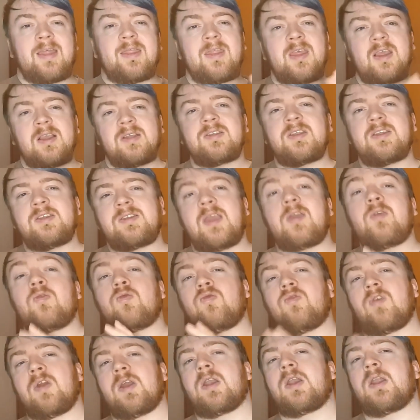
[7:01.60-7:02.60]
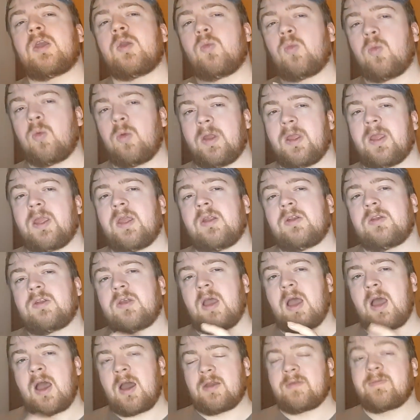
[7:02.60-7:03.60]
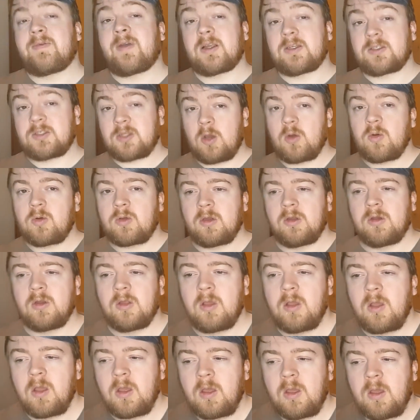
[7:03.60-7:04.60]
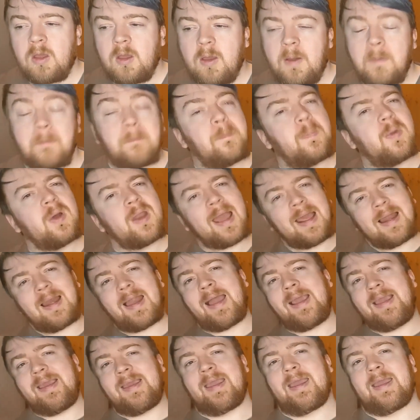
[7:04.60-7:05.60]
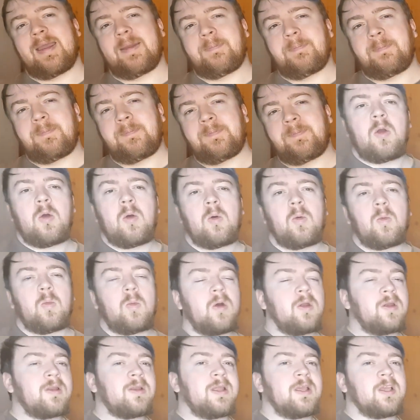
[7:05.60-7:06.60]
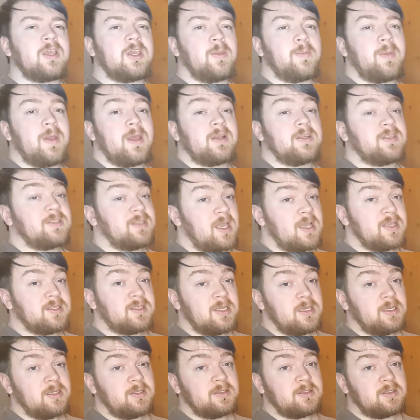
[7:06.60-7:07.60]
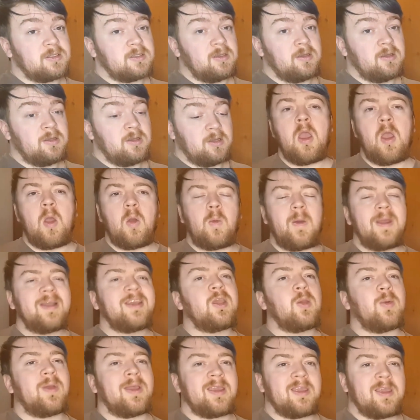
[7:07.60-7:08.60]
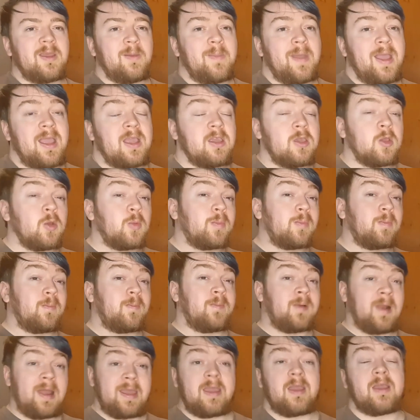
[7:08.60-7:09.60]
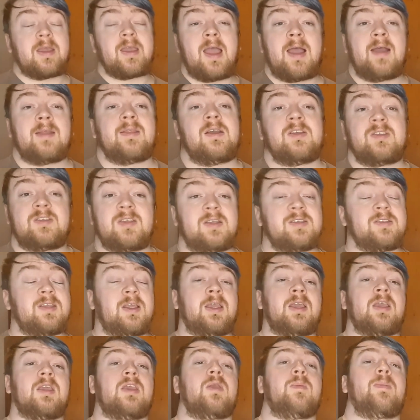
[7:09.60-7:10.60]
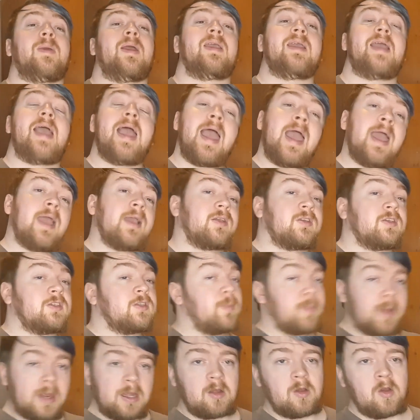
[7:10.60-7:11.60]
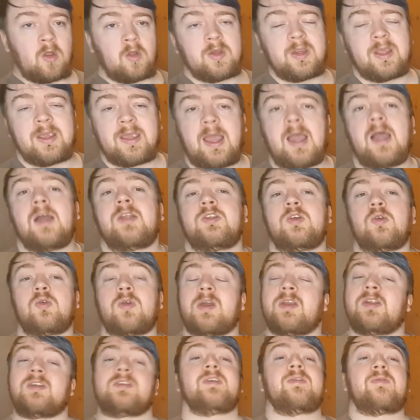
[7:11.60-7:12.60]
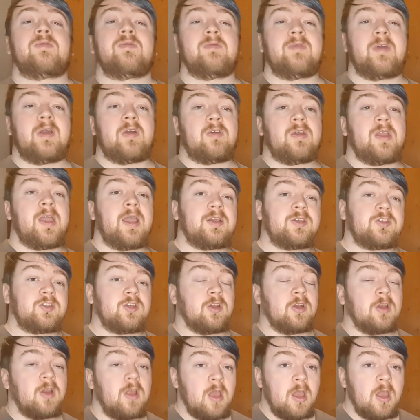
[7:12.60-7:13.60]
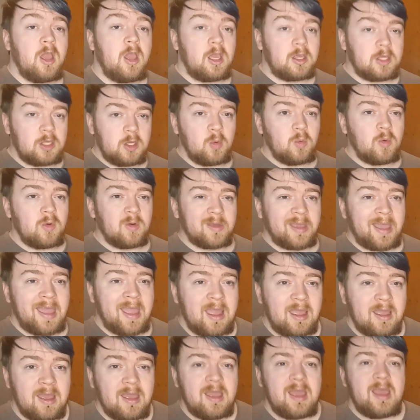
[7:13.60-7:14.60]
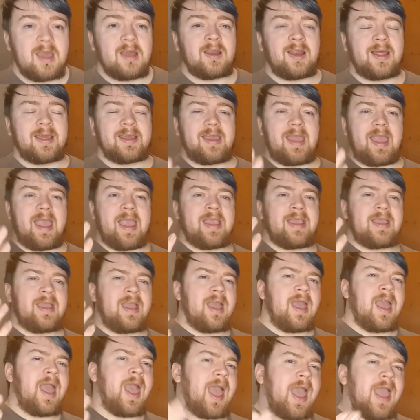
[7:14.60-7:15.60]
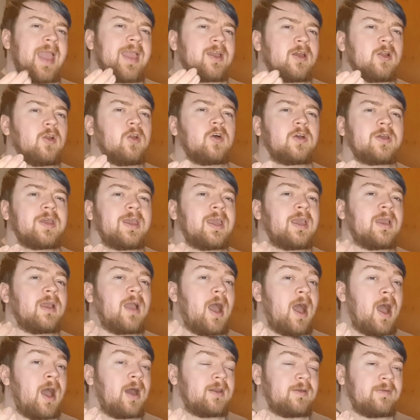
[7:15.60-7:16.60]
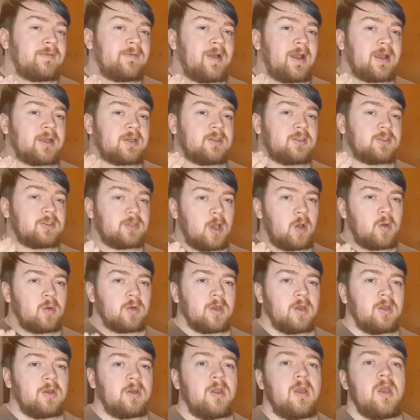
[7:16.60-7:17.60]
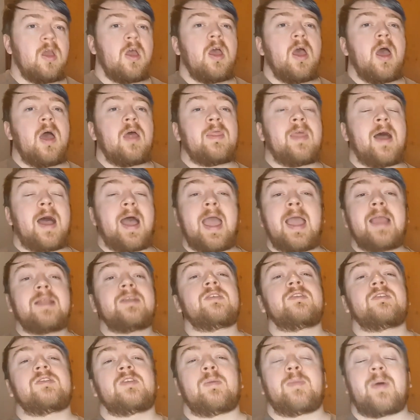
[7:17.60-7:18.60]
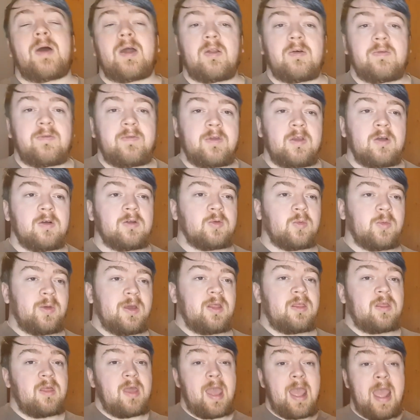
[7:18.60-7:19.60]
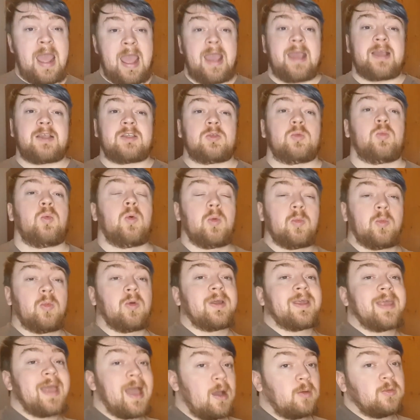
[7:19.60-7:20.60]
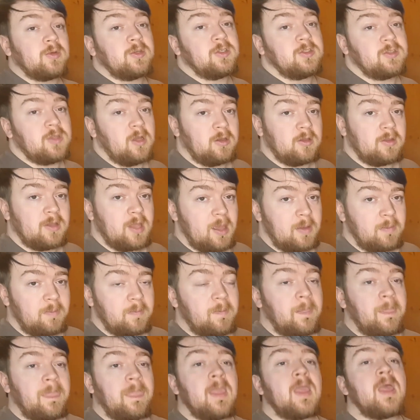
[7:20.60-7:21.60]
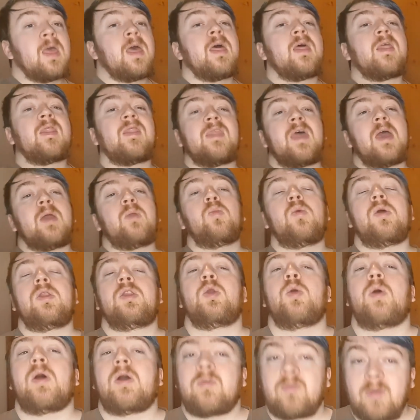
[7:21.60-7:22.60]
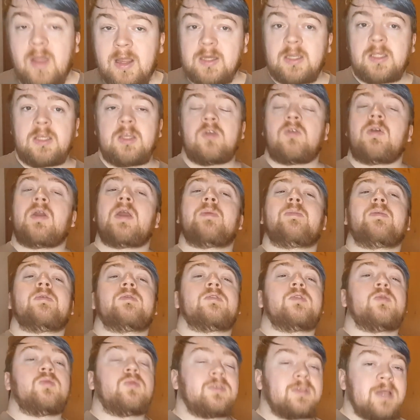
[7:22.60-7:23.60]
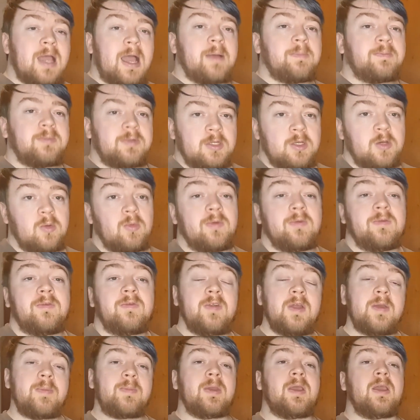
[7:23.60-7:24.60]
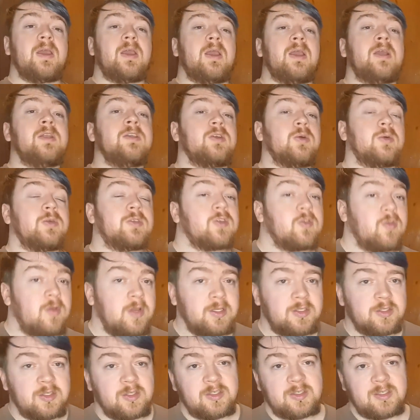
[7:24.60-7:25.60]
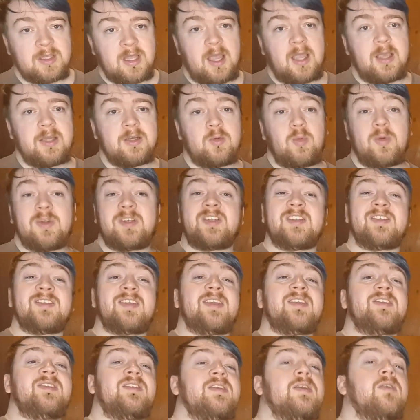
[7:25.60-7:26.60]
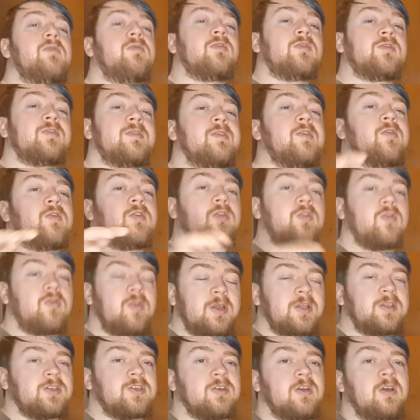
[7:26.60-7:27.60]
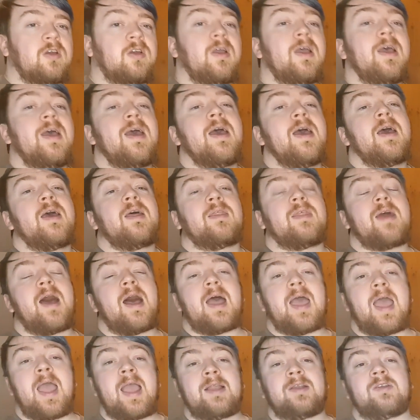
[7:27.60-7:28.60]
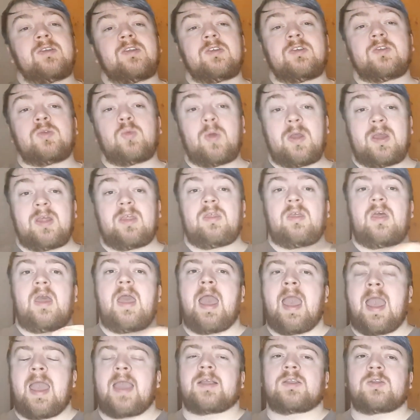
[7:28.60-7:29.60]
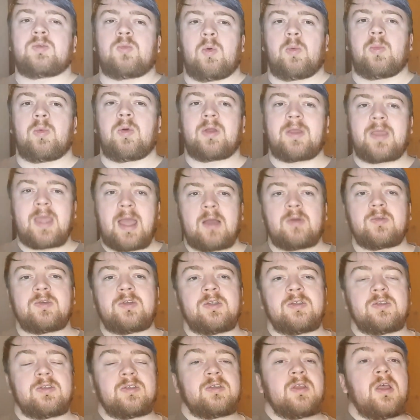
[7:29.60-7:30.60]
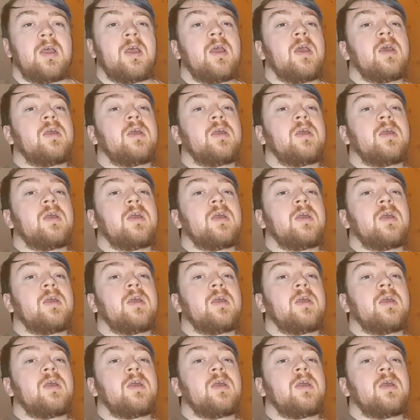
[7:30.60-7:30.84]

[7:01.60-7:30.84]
This is a really weird artifact token, but I like it. What an incubator says is, when you incubate, you play a card that says incubate X. Depending on your card, you'll get a different variation. You will get like a egg-looking artifact token that enters the battlefield with X 1/1 counters on them. Then when you are ready, you're able to tap 2 and flip it into its creature side, which is a 0/0 creature that enters with X 1/1 counters.